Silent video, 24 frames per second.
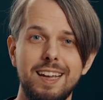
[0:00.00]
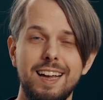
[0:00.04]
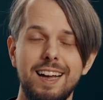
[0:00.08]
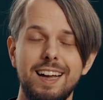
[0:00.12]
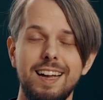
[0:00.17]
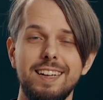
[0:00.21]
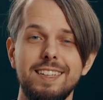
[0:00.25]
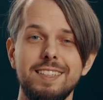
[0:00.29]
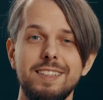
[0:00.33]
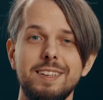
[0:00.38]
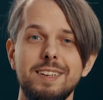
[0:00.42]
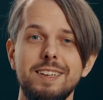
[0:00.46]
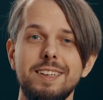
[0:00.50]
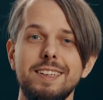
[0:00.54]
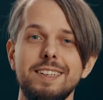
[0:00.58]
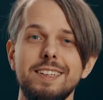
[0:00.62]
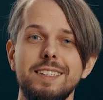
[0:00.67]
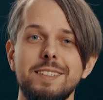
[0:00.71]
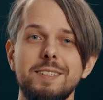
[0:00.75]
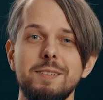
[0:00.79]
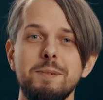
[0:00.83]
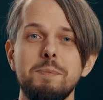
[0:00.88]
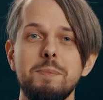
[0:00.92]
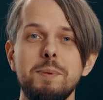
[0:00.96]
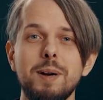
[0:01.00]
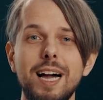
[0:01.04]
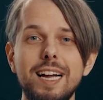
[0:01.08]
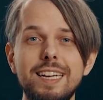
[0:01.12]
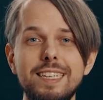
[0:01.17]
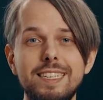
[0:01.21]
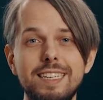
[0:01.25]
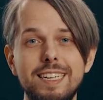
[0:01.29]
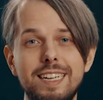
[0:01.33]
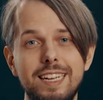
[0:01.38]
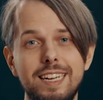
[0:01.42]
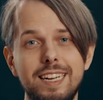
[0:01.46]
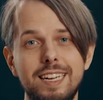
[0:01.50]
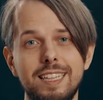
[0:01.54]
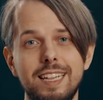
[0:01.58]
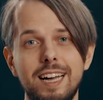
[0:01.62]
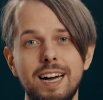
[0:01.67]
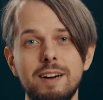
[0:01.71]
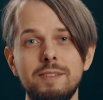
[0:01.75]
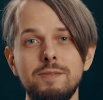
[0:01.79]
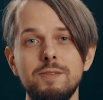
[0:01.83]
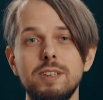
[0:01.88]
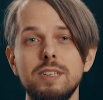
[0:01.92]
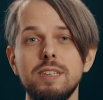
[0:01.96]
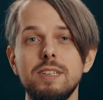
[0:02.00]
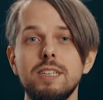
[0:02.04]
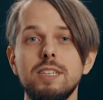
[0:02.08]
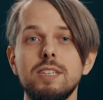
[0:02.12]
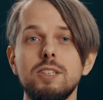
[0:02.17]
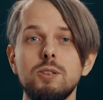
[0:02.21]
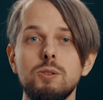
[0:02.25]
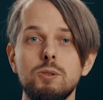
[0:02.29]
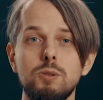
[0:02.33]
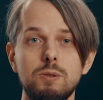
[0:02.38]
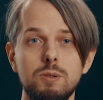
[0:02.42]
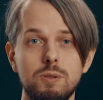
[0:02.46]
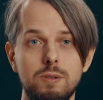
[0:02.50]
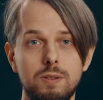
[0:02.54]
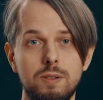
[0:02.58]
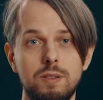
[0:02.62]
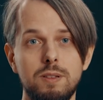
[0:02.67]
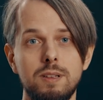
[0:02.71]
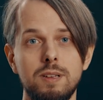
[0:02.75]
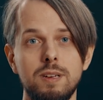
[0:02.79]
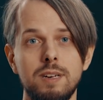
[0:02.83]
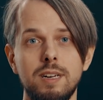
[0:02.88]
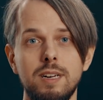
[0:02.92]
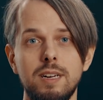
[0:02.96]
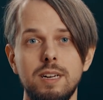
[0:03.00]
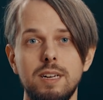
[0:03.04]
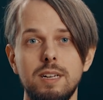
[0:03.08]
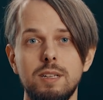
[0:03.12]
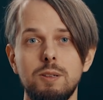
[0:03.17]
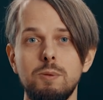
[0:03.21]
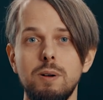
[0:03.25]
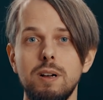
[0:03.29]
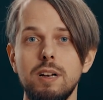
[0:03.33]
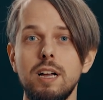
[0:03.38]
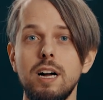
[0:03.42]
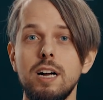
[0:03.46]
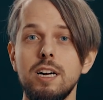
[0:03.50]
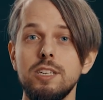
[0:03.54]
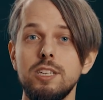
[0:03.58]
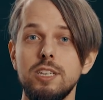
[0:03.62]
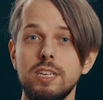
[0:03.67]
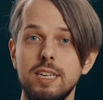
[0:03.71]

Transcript: And uh, surprisingly enough, there is truth to a large